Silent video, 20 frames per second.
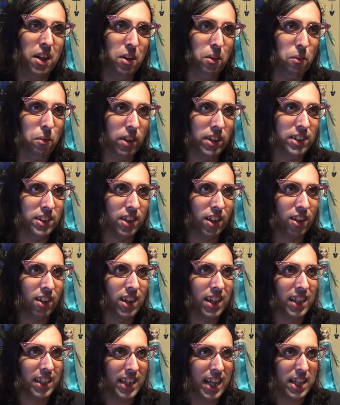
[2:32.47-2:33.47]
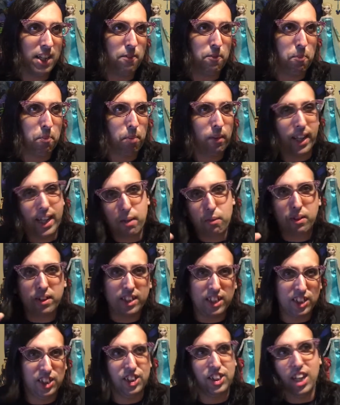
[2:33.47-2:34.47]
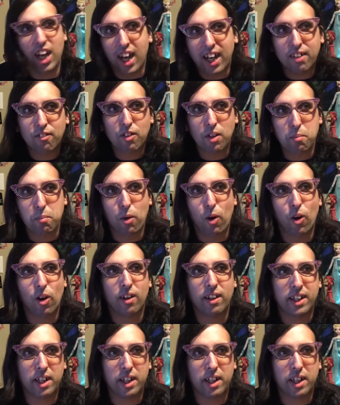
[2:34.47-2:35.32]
which are kind of play with the genre more,